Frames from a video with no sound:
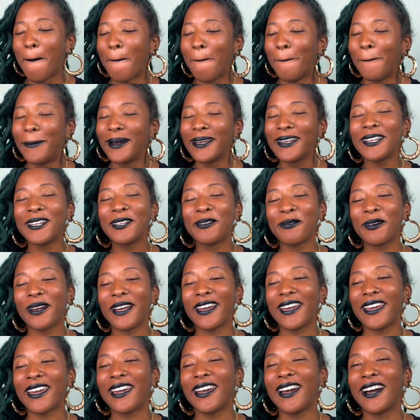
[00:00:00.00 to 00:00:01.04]
But
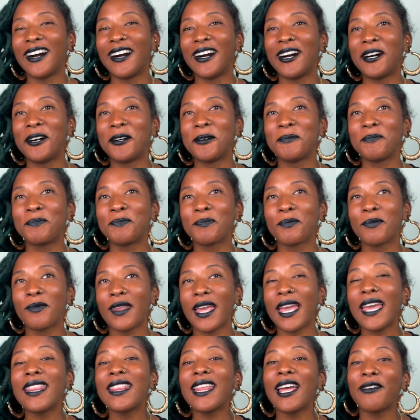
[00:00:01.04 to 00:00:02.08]
anyway,
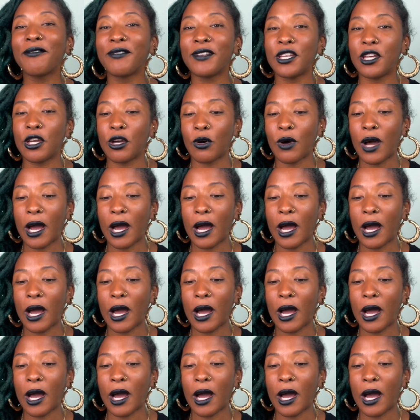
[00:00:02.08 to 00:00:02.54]
in that video,